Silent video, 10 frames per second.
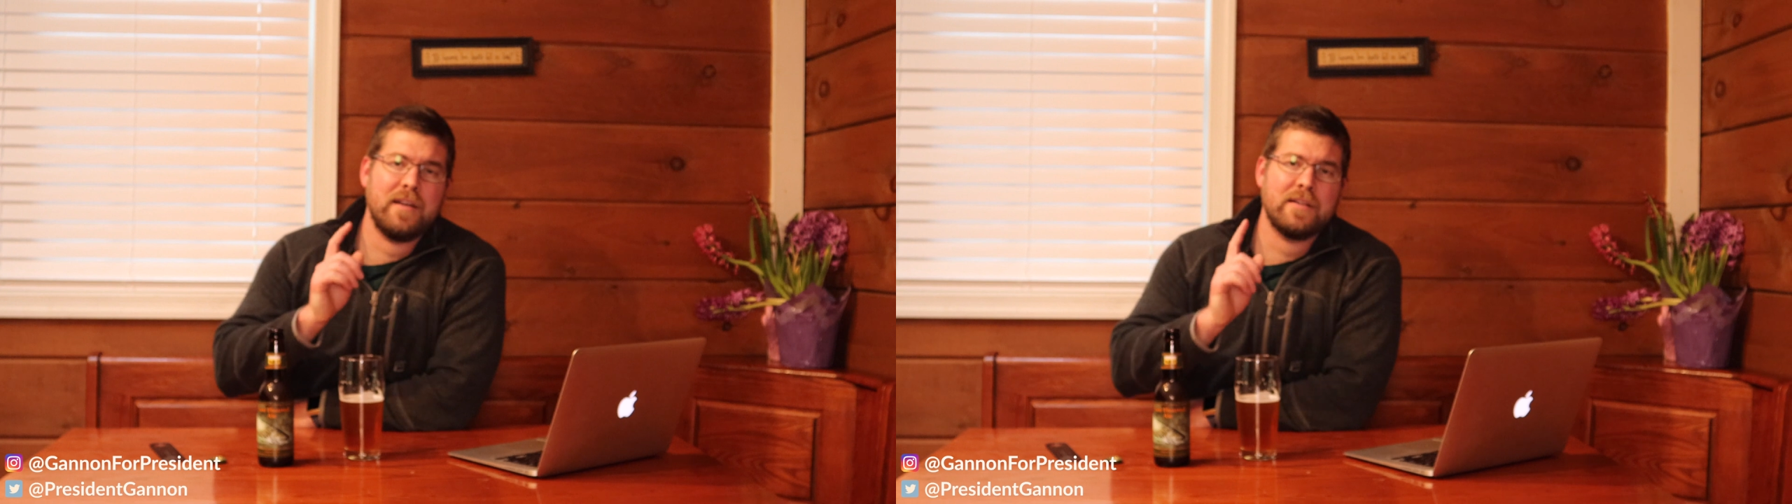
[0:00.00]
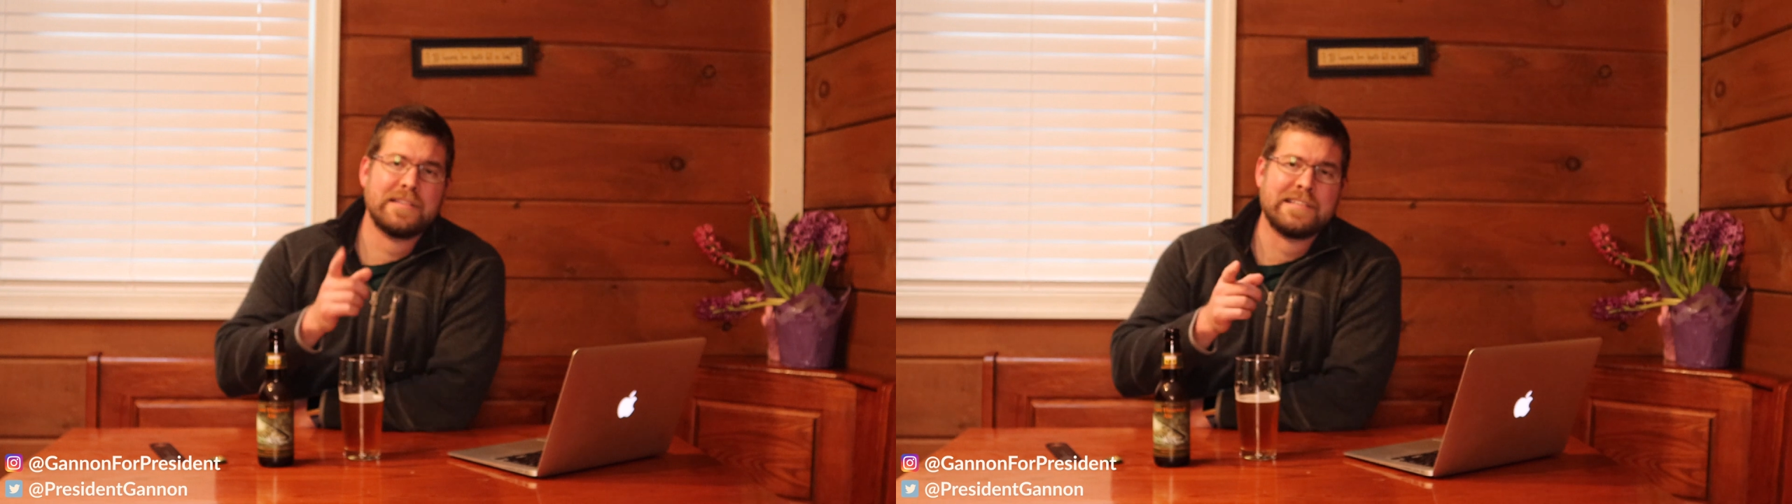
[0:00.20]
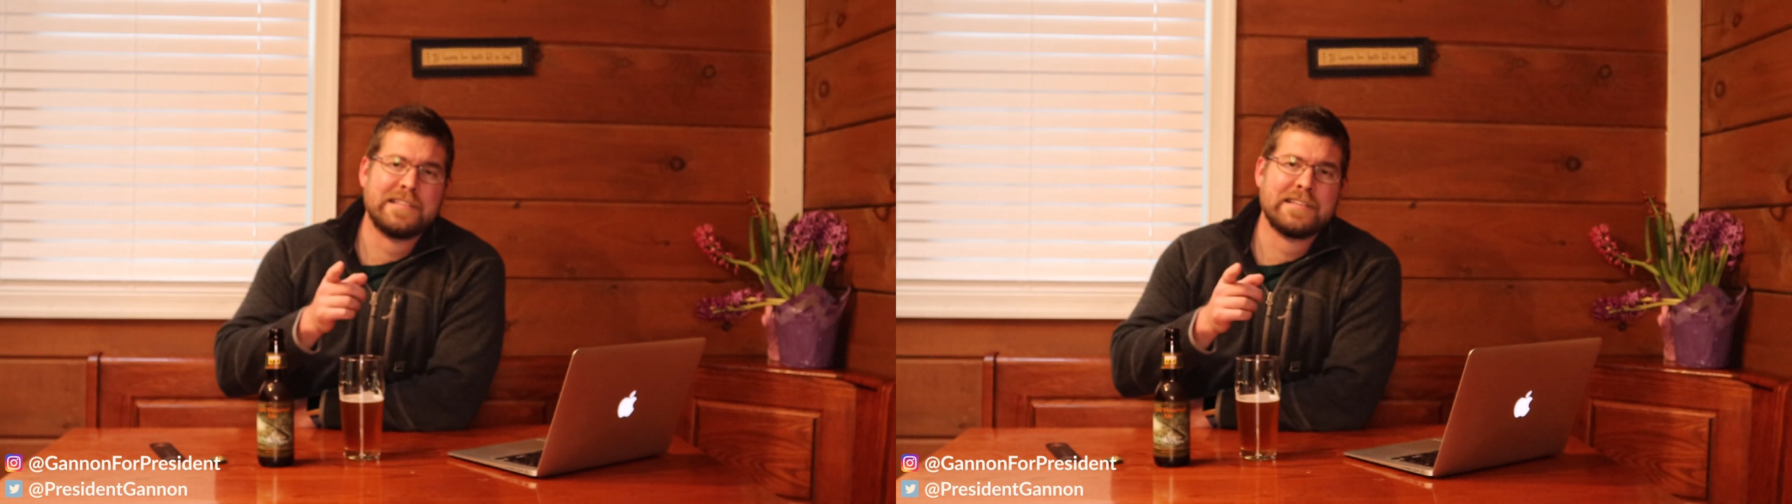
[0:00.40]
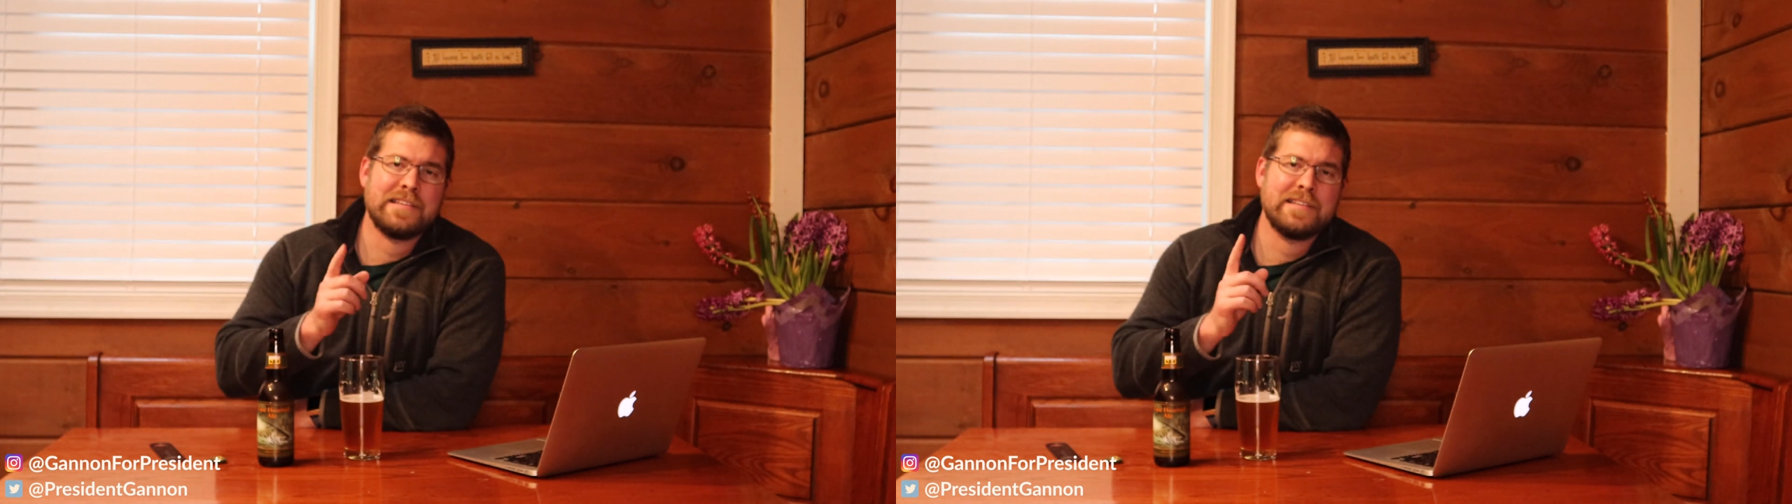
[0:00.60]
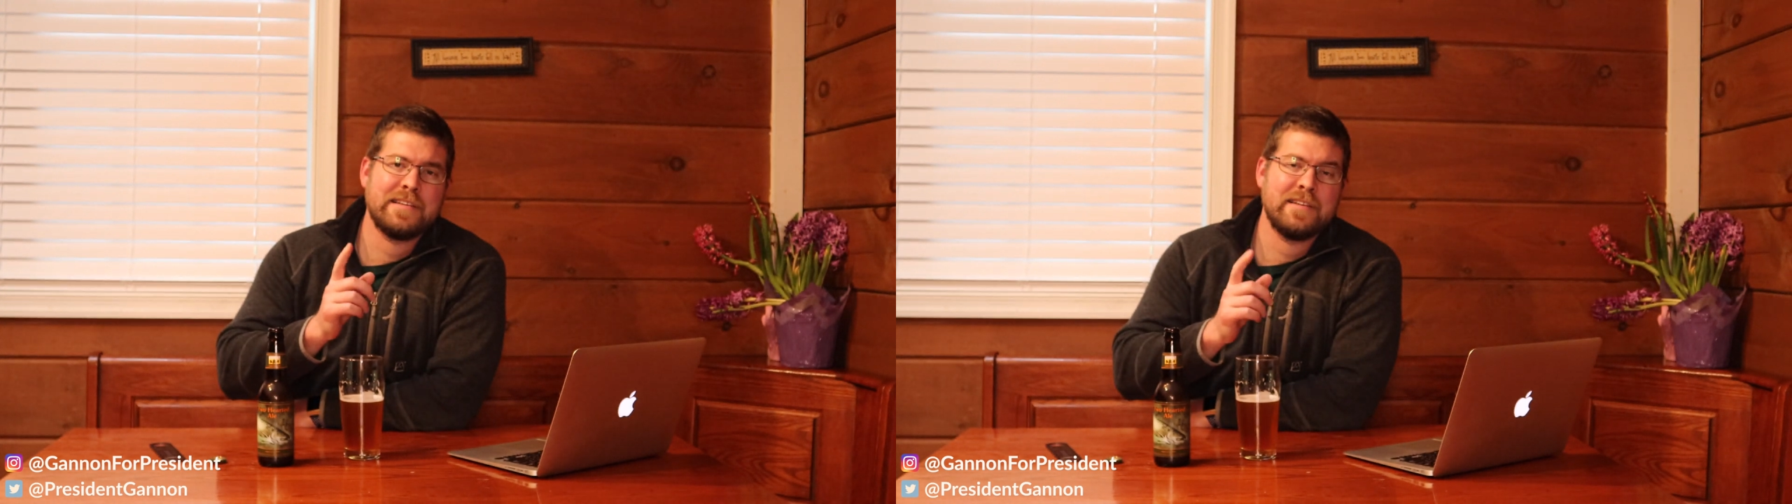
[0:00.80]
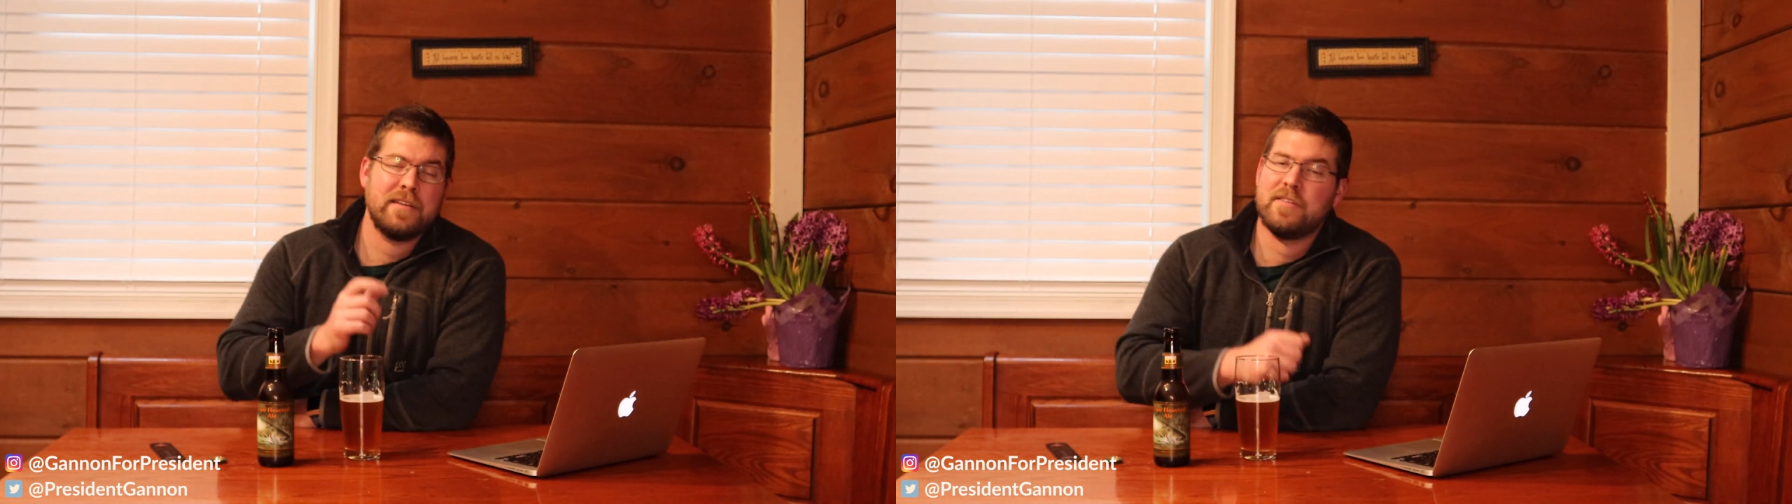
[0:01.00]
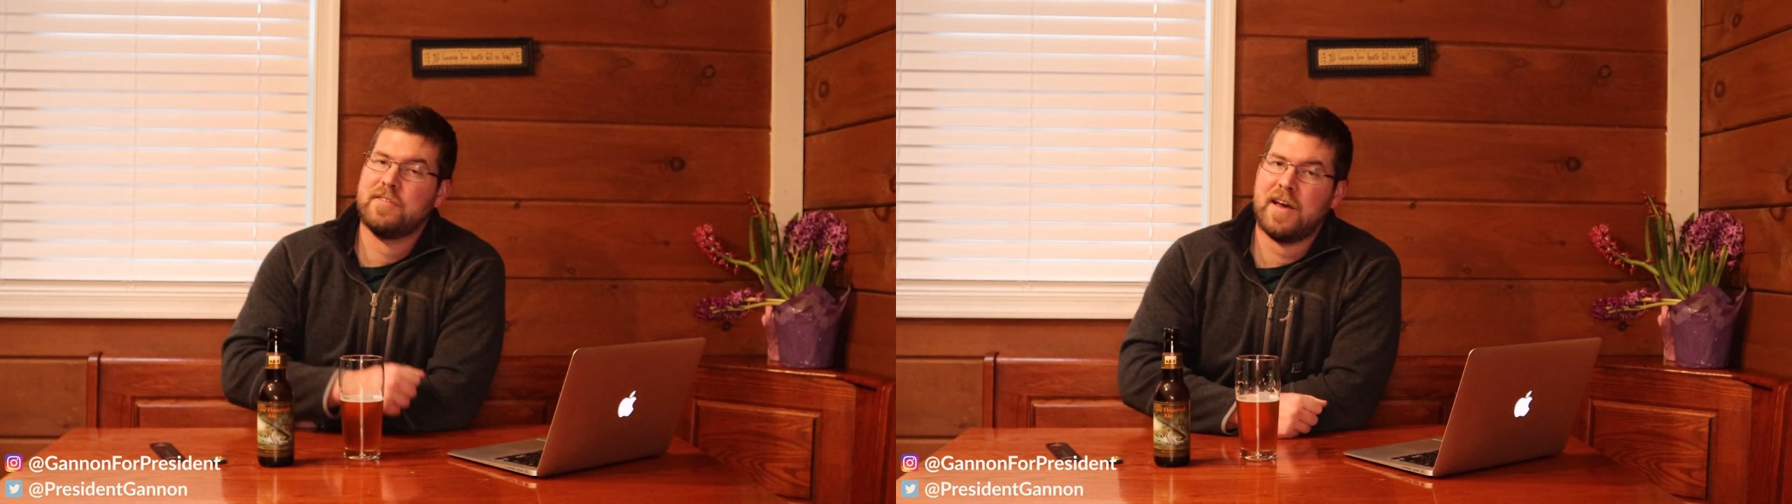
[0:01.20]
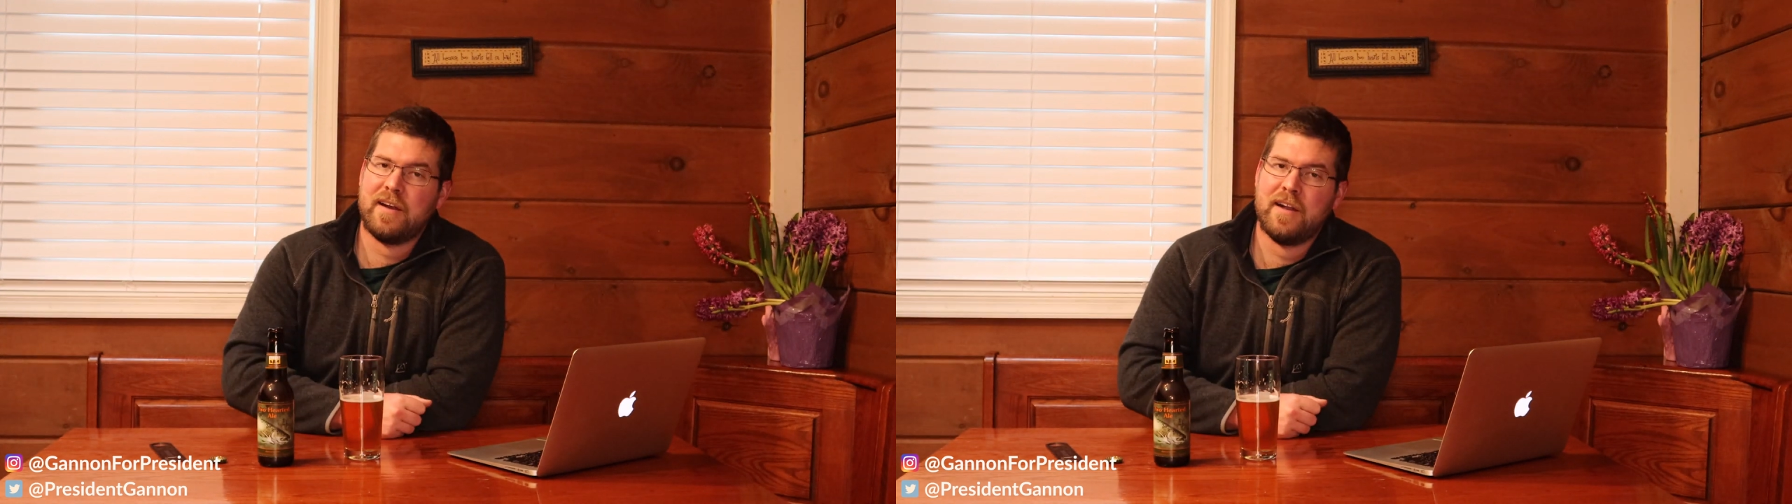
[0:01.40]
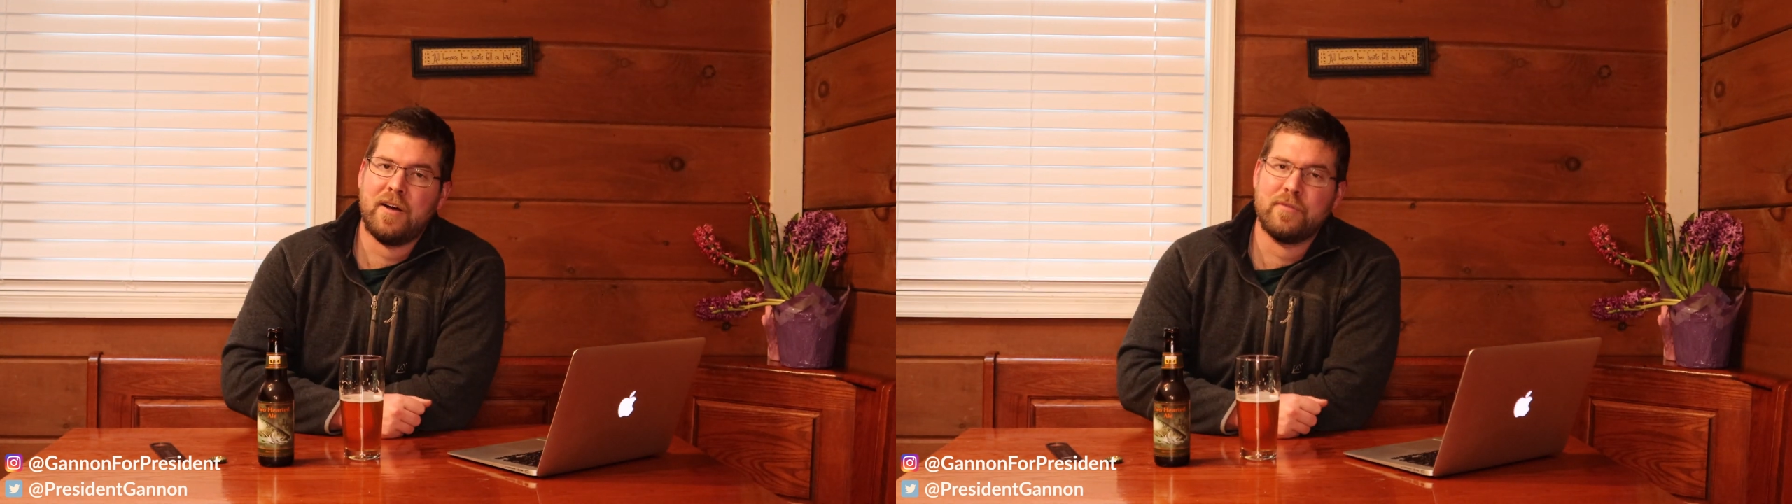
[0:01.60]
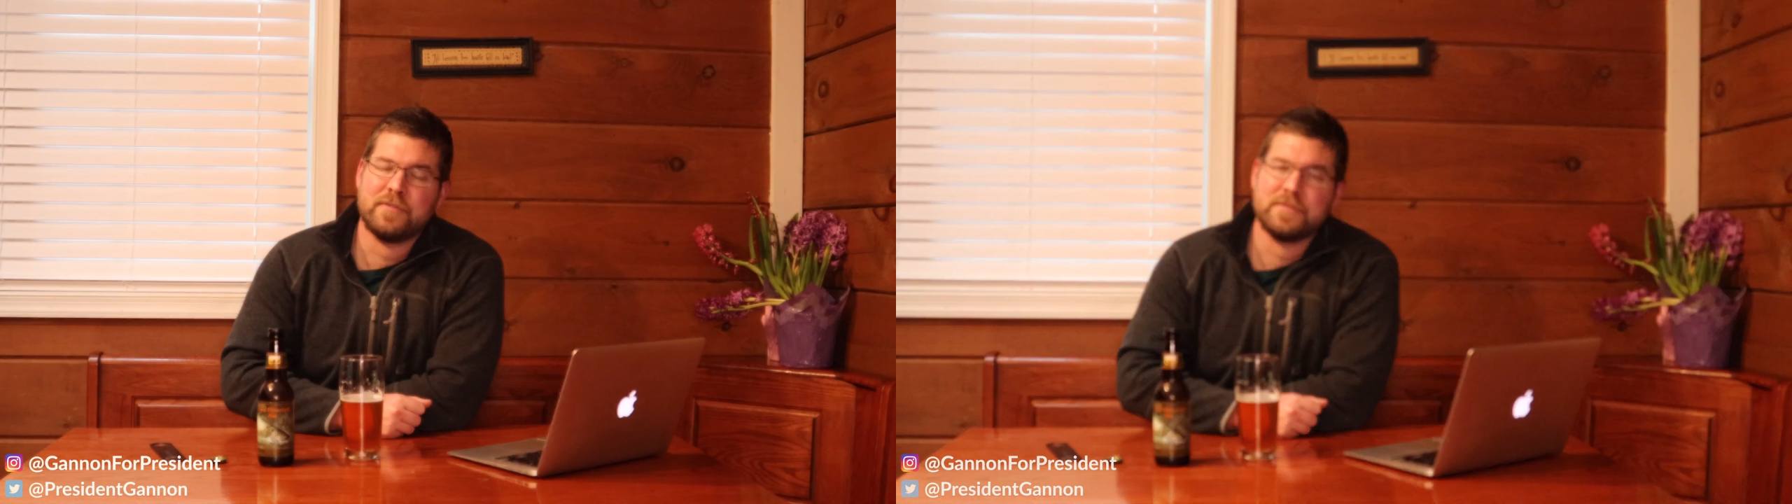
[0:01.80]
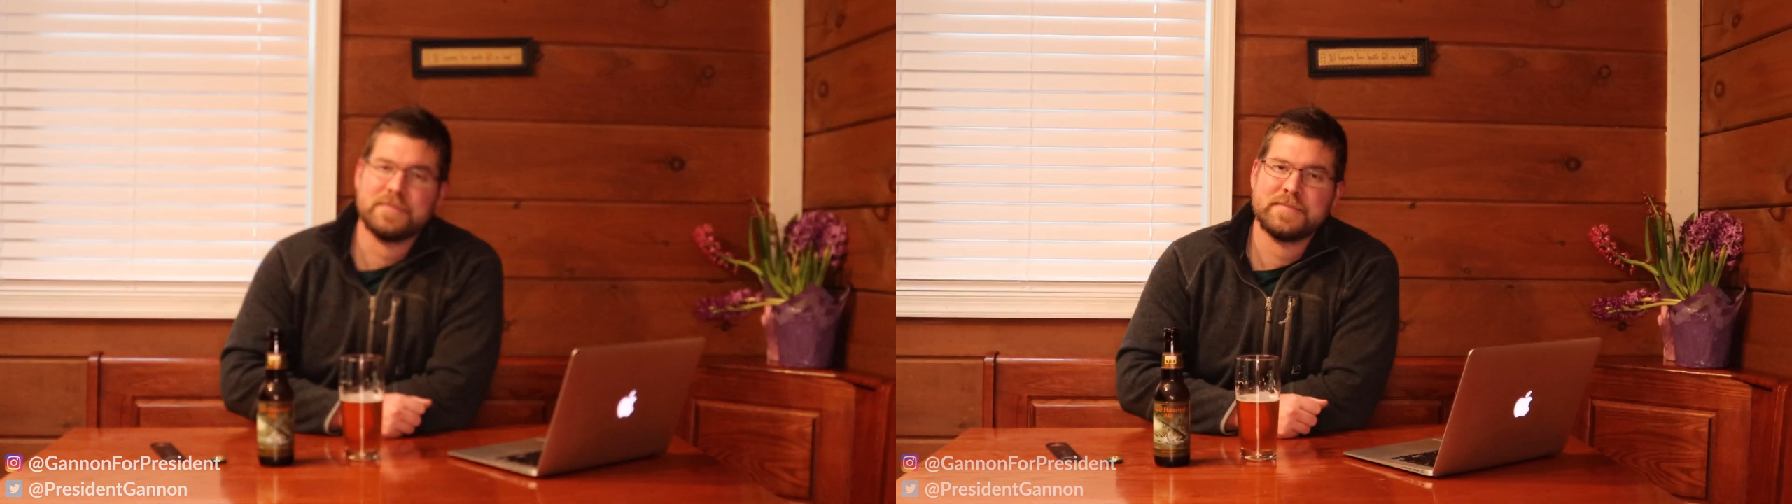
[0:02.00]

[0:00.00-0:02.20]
here, signing off.